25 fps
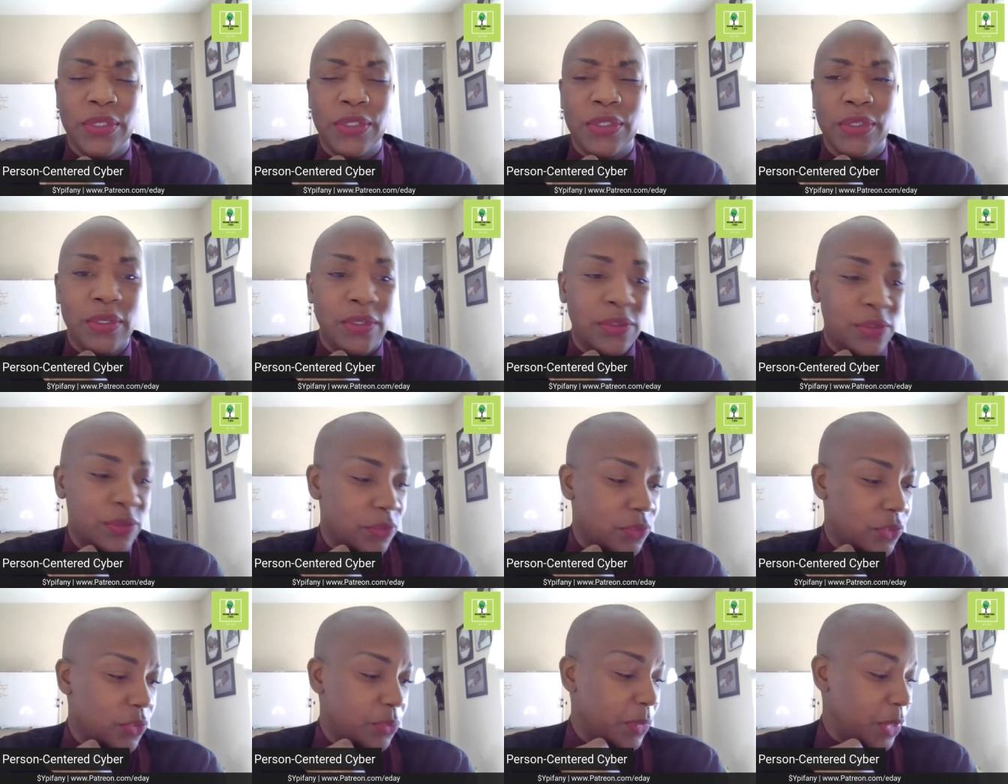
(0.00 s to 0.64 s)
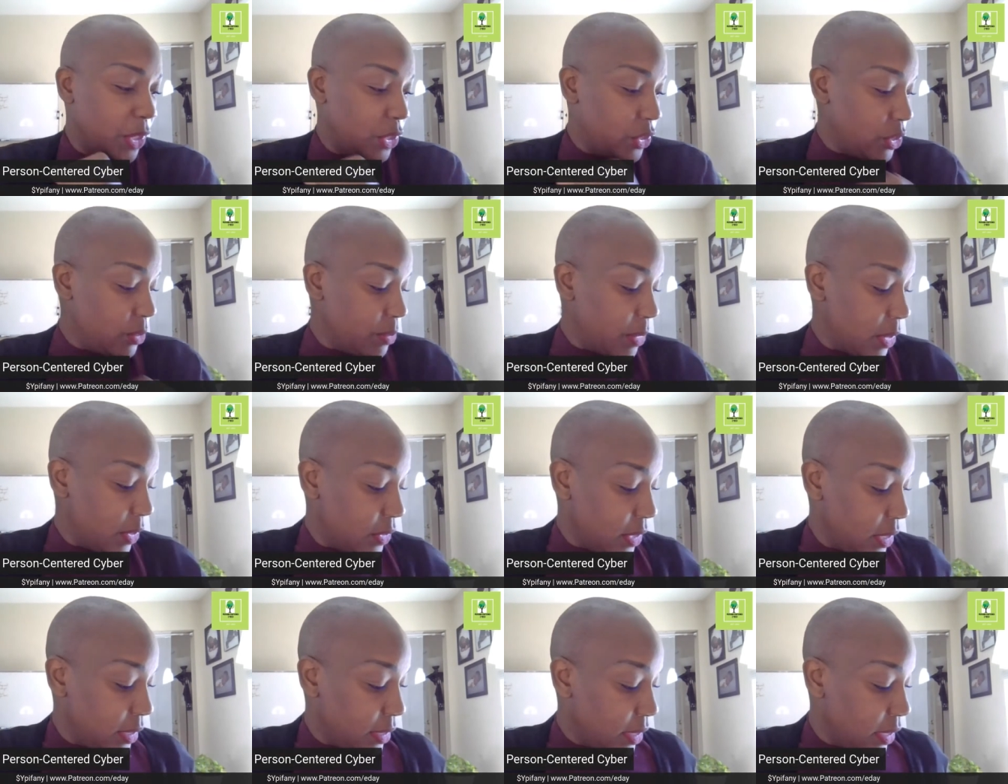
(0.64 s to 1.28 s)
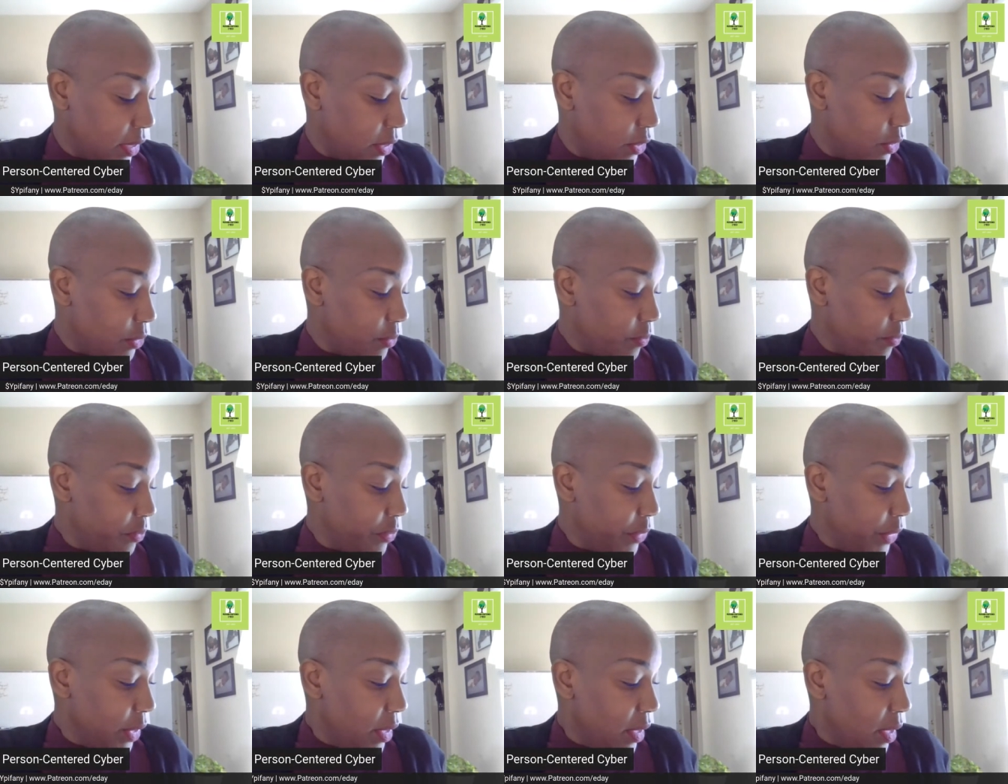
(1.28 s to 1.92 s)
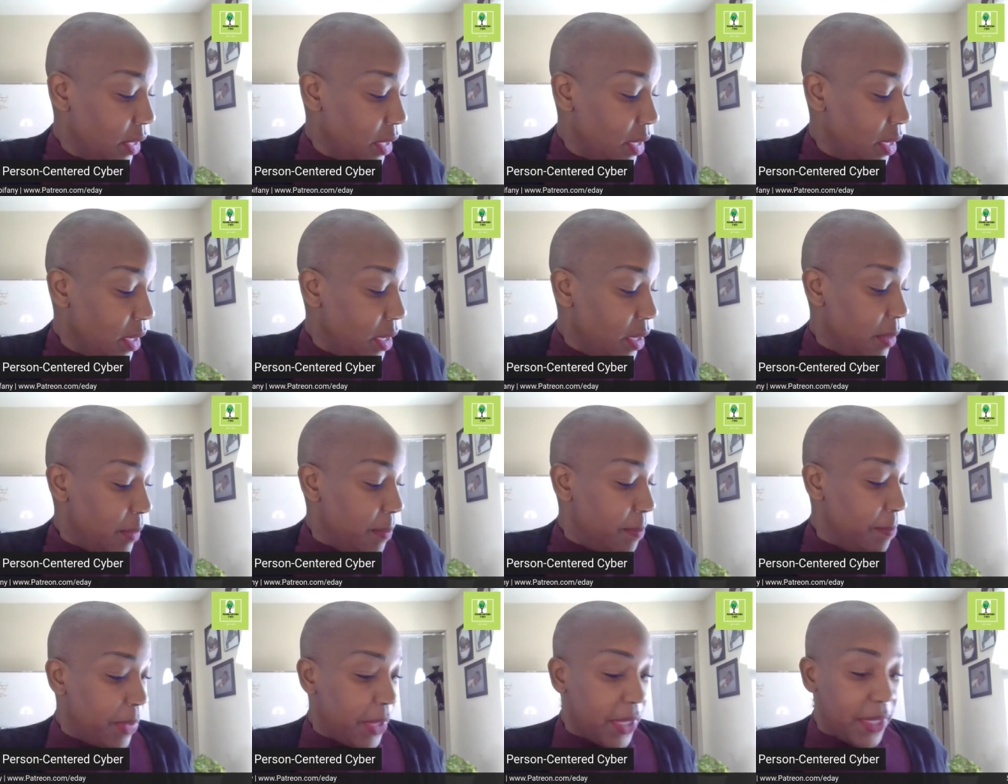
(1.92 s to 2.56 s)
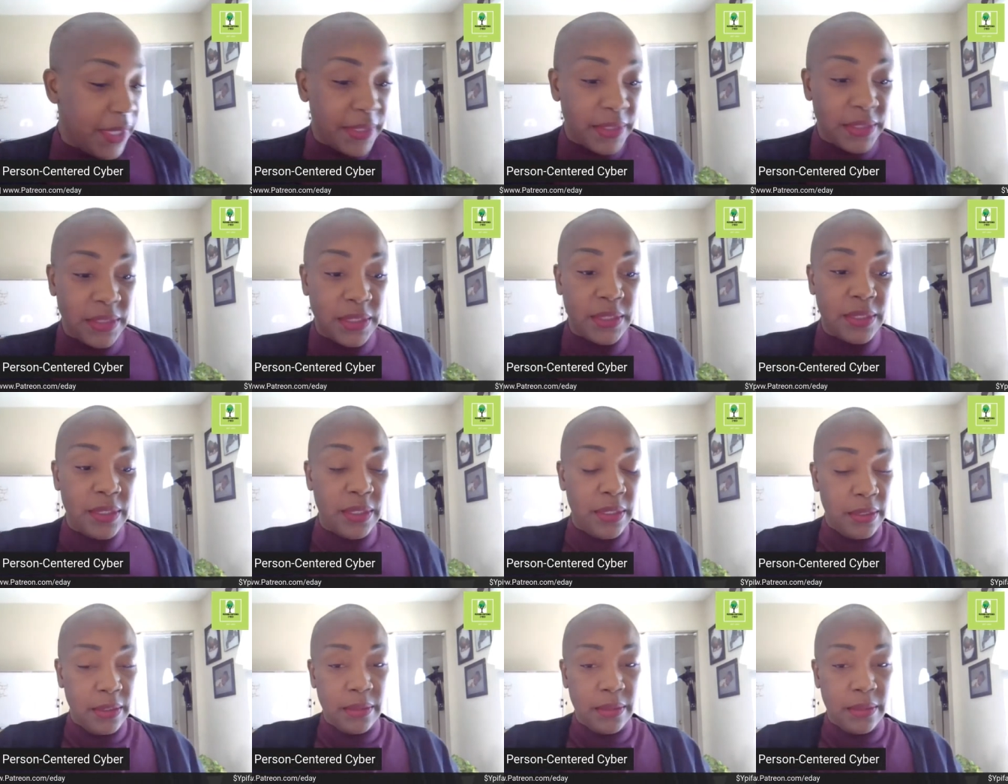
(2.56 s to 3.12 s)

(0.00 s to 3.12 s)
you other, other information about that later. But